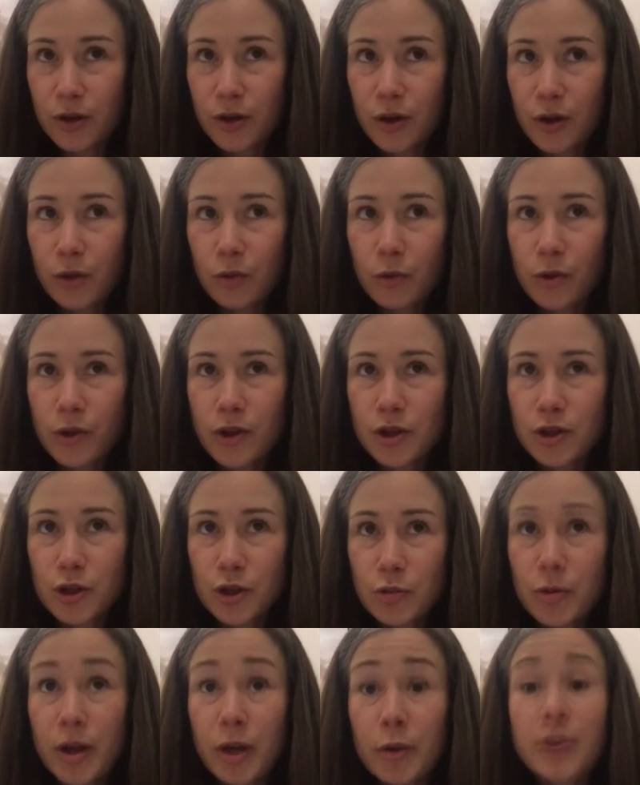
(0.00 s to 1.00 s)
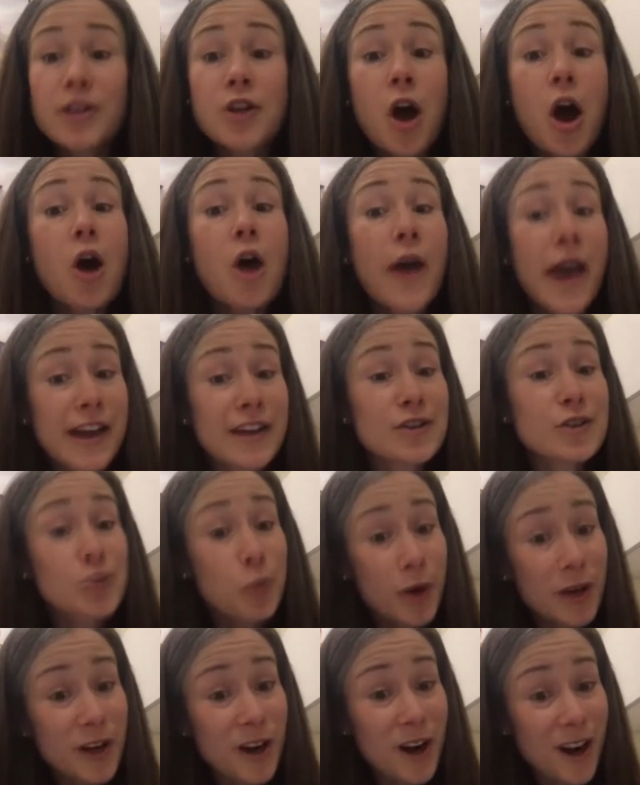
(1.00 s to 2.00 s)
the two big ones. Oh, and
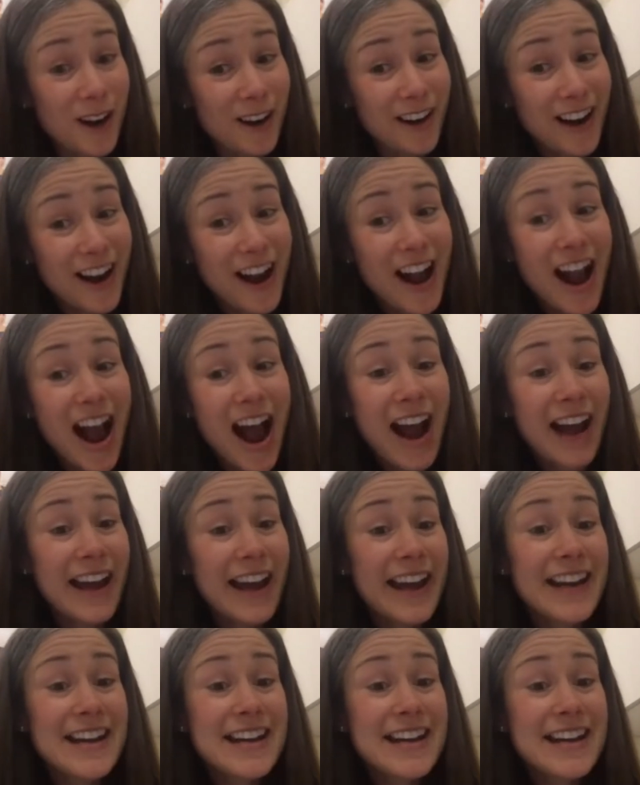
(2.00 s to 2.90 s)
Twitter. I had